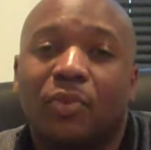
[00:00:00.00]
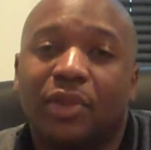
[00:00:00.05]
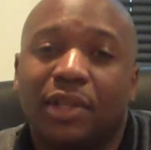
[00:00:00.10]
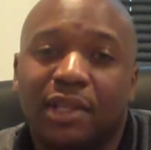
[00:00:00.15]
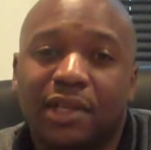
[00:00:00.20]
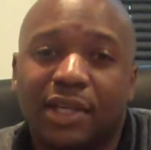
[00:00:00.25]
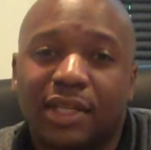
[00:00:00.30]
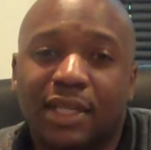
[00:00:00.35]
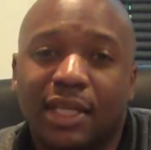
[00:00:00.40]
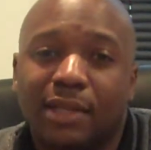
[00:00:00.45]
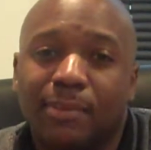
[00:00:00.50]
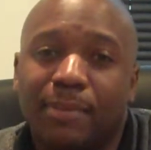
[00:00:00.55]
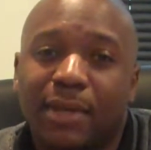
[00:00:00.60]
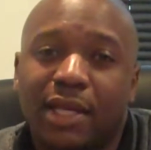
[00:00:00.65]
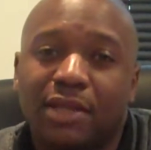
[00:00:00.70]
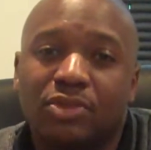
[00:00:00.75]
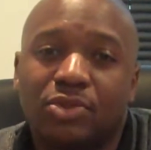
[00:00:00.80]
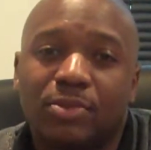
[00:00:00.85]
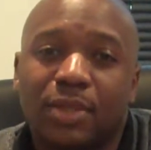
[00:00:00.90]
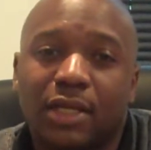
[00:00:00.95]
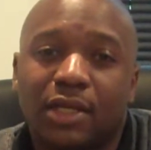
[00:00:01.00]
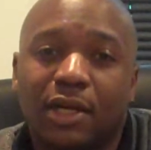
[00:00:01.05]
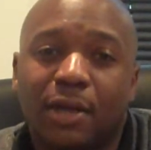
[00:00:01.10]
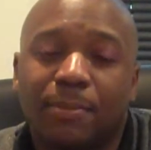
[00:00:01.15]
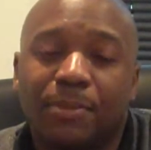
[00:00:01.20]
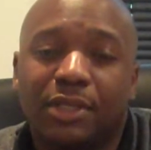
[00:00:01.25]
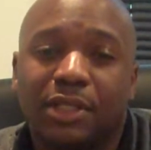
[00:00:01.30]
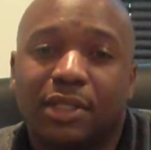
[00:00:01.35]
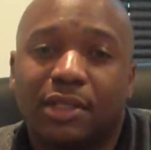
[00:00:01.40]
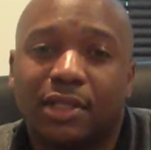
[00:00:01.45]
when looking at a management
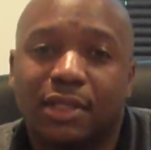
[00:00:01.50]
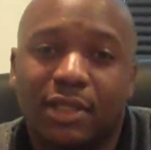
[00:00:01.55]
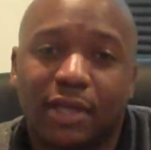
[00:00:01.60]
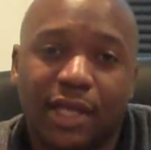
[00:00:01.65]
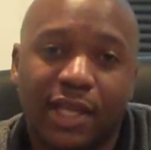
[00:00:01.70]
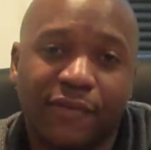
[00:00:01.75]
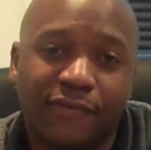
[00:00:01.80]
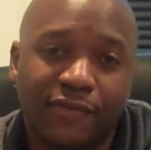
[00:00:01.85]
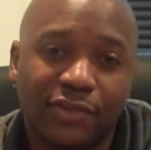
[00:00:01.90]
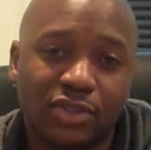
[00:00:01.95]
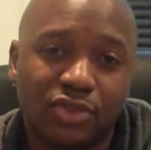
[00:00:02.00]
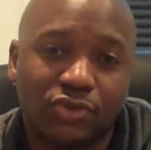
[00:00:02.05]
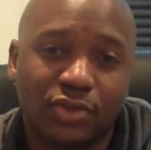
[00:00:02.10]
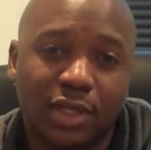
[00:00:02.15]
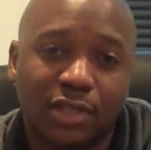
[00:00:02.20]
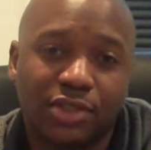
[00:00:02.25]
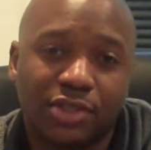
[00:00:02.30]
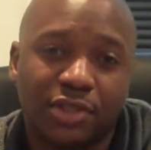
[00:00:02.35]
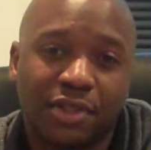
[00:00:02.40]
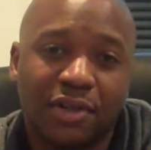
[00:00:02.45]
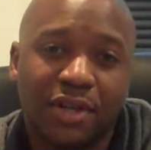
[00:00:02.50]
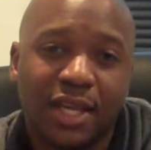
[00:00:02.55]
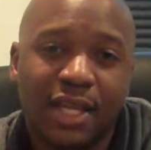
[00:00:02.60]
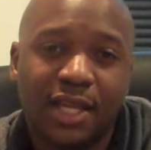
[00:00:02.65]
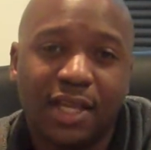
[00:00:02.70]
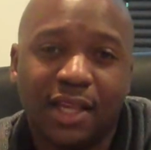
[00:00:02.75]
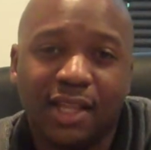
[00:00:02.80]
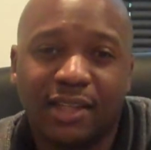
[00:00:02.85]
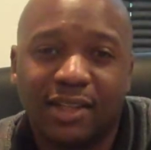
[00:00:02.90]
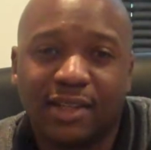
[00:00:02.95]
company. Look at their infrastructure
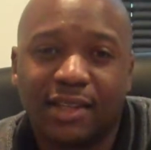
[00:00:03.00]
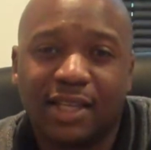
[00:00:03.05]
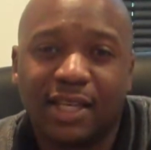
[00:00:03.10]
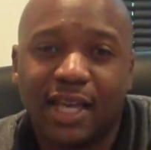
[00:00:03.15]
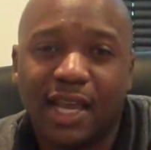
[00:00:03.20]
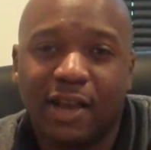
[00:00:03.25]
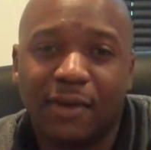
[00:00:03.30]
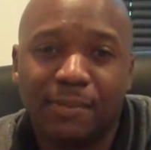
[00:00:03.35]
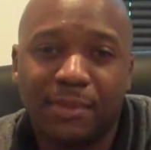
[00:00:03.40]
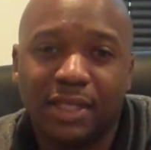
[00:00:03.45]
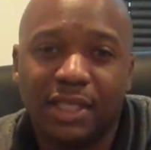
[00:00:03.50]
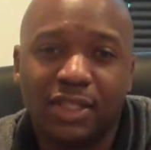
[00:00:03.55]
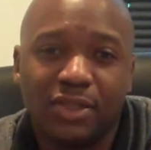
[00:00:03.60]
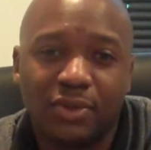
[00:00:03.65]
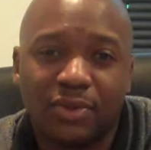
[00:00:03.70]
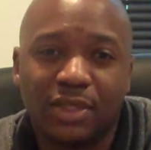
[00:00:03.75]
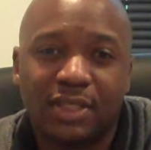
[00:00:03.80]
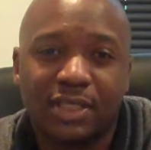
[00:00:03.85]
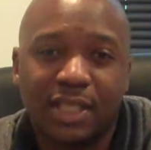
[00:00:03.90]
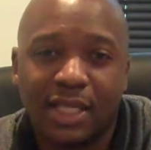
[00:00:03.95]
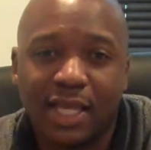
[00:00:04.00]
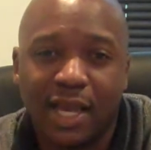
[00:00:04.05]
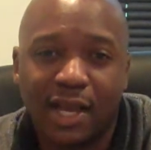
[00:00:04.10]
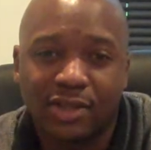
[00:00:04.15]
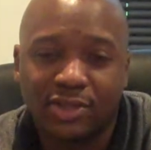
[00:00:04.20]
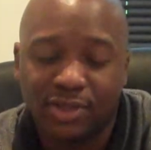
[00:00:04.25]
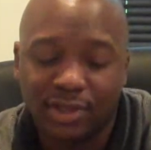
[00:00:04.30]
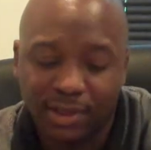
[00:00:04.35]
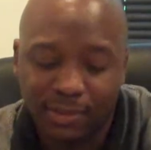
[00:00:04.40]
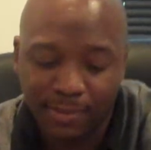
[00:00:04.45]
and look at how many units they
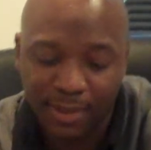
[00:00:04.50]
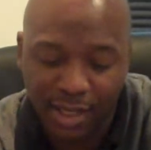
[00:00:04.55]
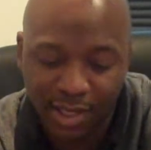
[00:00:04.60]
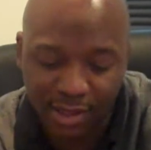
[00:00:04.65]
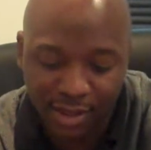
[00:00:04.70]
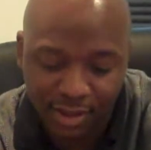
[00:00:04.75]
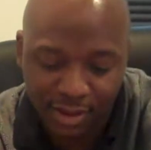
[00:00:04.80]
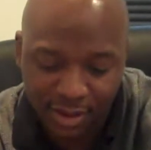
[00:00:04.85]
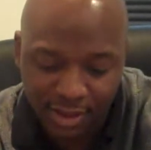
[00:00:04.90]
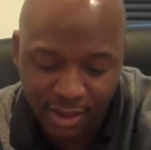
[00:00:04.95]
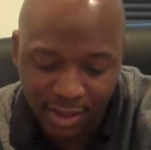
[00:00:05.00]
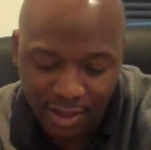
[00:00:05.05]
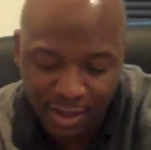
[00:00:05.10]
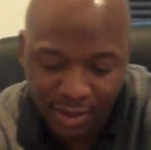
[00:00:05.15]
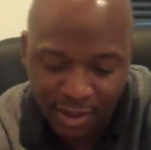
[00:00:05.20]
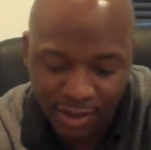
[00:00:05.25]
actually manage.